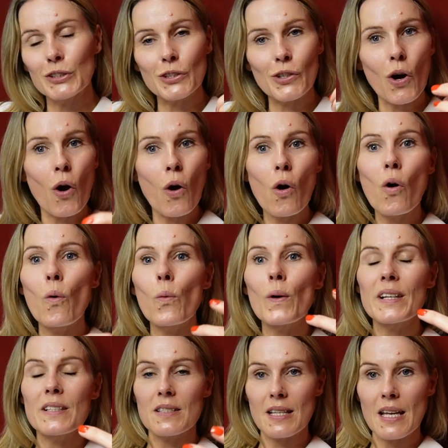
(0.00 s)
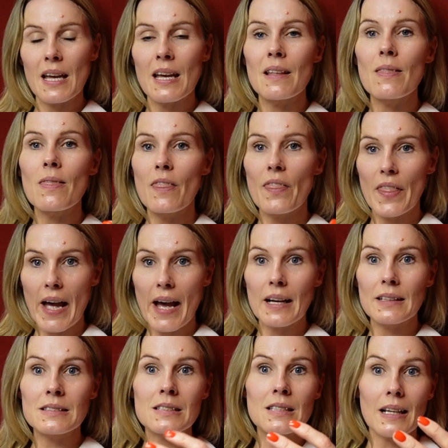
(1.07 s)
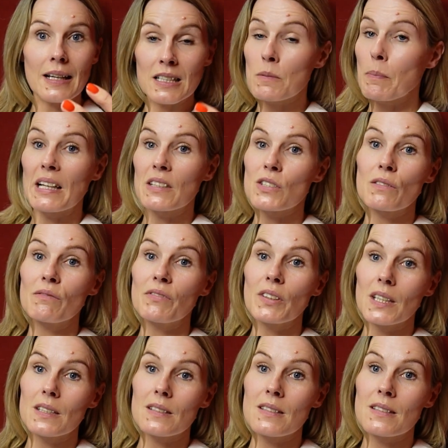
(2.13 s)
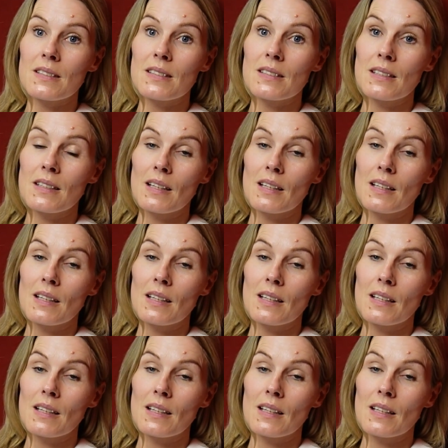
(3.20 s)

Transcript: You're always in that expansion phase. Yeah.